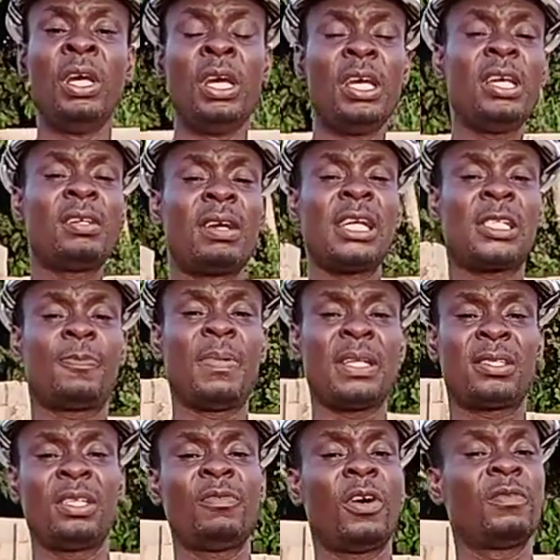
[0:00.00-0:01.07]

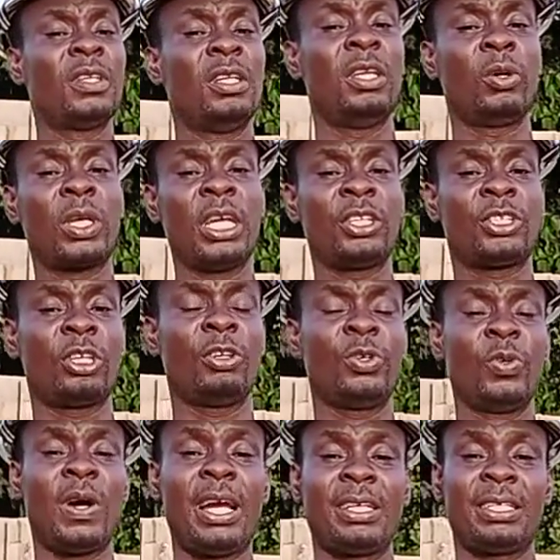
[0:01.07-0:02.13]
Irrespective of the location you
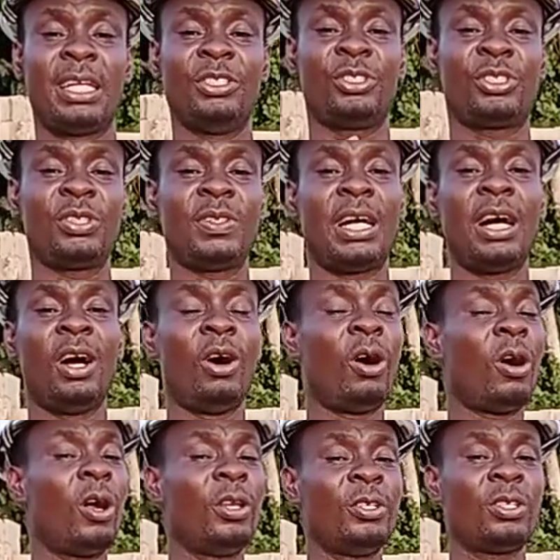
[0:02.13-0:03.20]
are in Nigeria,
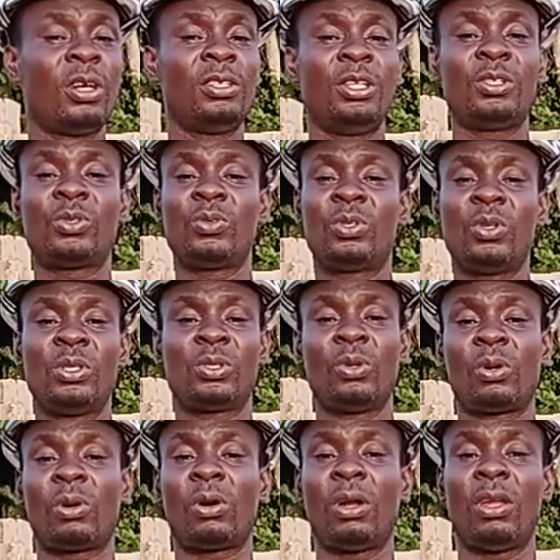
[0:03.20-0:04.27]
all you just need to do is to
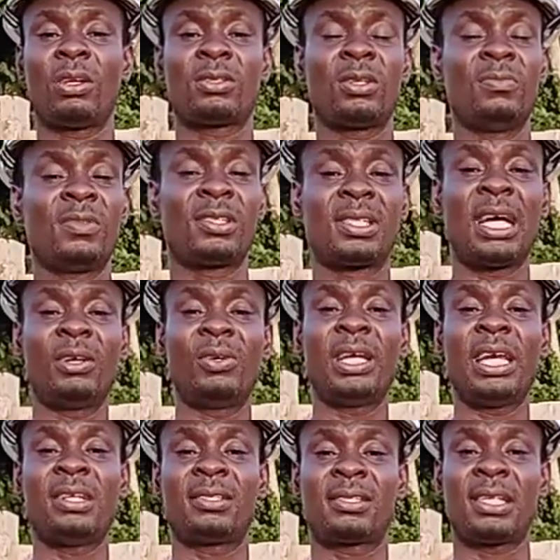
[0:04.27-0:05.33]
call us on
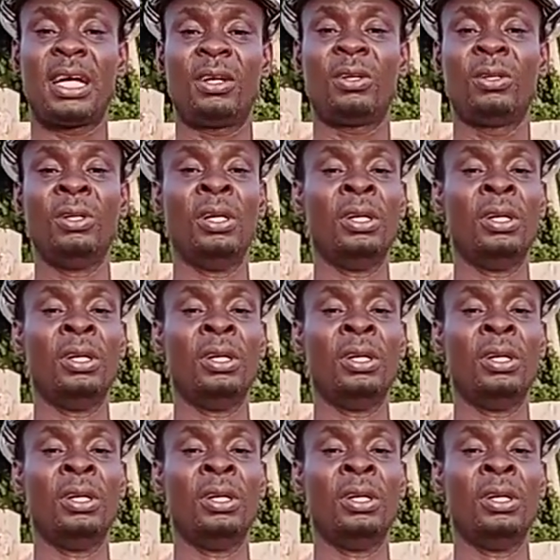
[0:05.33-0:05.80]
080